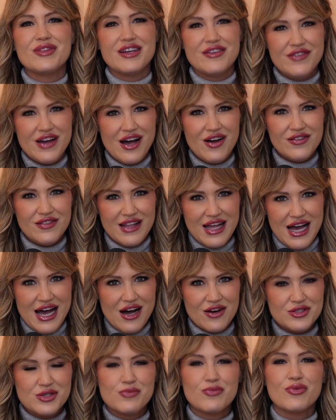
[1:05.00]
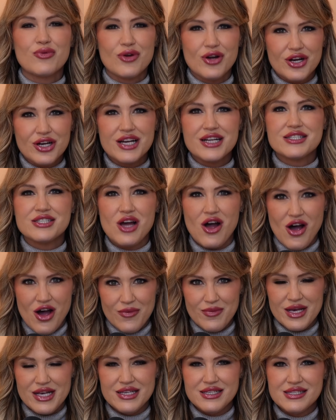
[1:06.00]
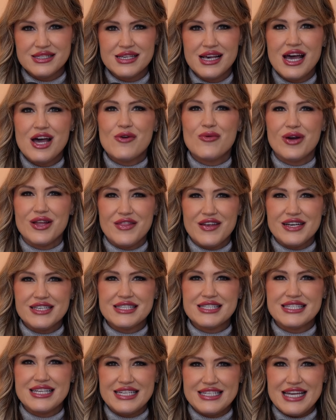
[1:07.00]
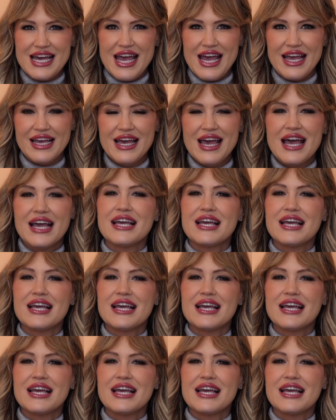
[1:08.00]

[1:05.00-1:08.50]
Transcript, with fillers: Live Out Loud, Brooke Thomas, with us today.